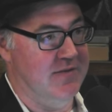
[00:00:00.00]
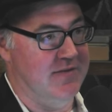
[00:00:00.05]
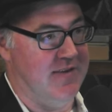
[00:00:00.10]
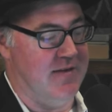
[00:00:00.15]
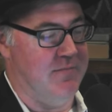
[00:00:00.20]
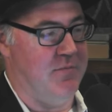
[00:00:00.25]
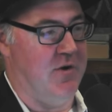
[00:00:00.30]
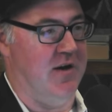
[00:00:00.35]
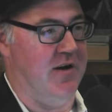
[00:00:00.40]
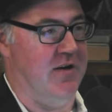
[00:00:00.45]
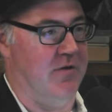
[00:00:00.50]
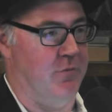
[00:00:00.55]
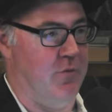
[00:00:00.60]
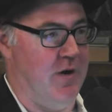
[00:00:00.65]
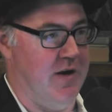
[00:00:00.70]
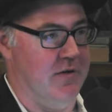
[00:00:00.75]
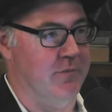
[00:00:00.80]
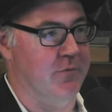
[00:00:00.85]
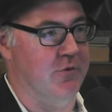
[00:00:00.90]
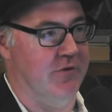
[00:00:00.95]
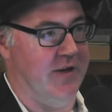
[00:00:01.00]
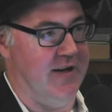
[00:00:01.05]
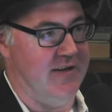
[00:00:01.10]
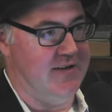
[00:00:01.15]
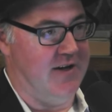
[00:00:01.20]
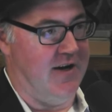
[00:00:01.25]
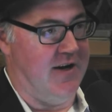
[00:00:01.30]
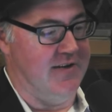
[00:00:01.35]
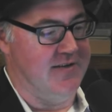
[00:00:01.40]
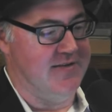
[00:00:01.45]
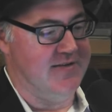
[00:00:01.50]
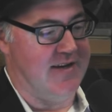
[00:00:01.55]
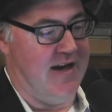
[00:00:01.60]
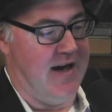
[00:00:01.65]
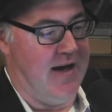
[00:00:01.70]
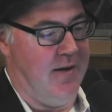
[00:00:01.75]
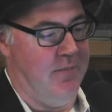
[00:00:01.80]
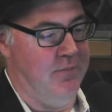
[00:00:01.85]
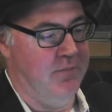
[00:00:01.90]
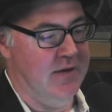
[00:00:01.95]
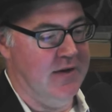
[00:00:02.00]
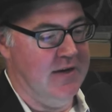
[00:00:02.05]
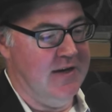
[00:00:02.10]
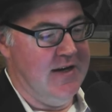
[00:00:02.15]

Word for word: So they might not have won them all. They tied some.